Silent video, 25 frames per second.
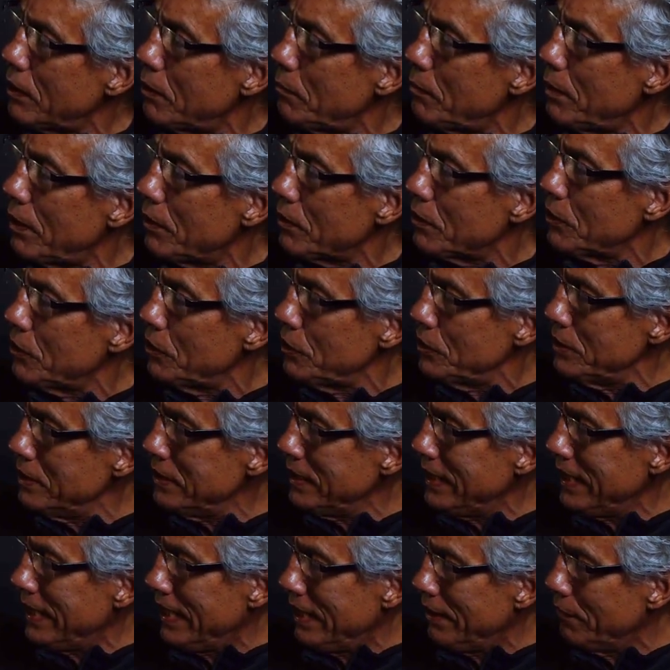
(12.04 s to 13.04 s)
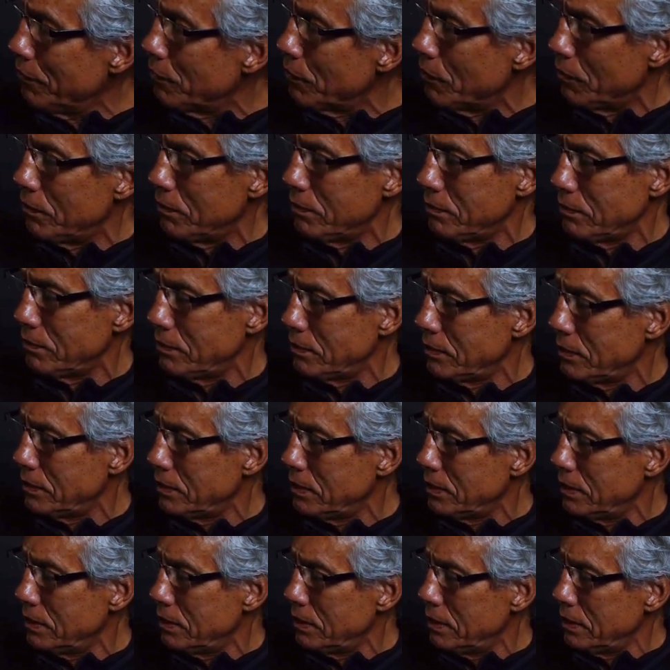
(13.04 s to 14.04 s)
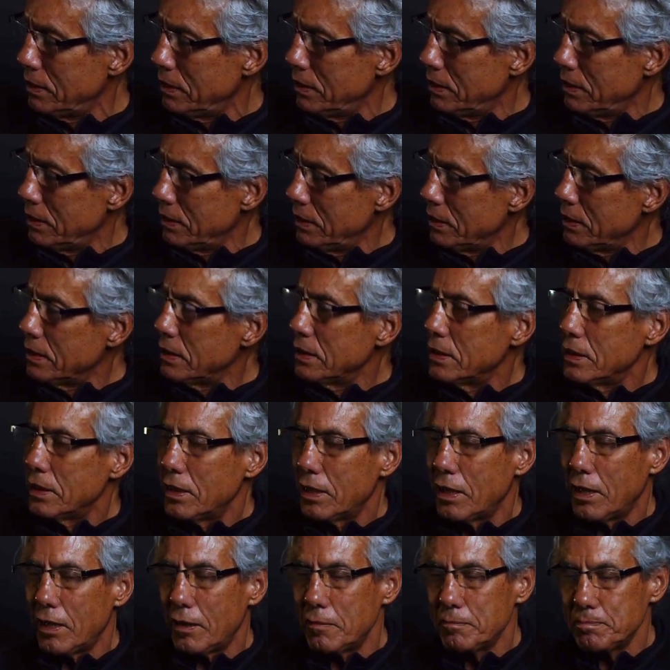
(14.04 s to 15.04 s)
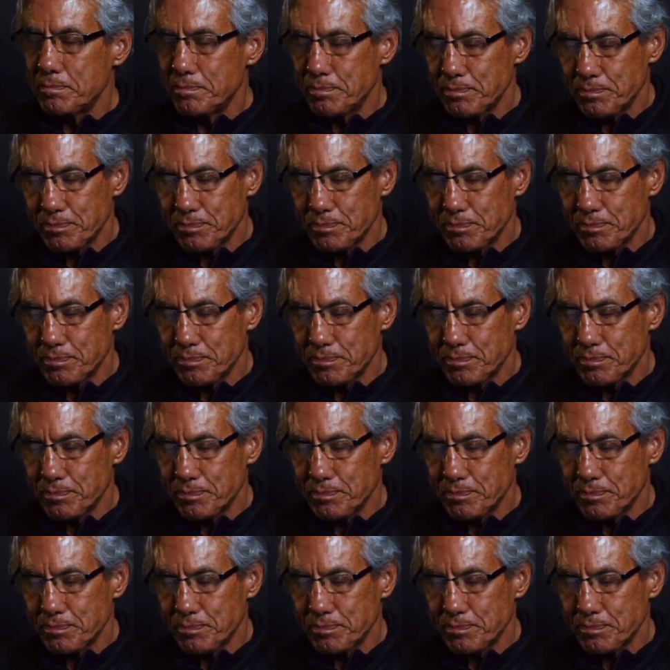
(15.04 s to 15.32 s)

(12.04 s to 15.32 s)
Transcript: about good and evil. I'm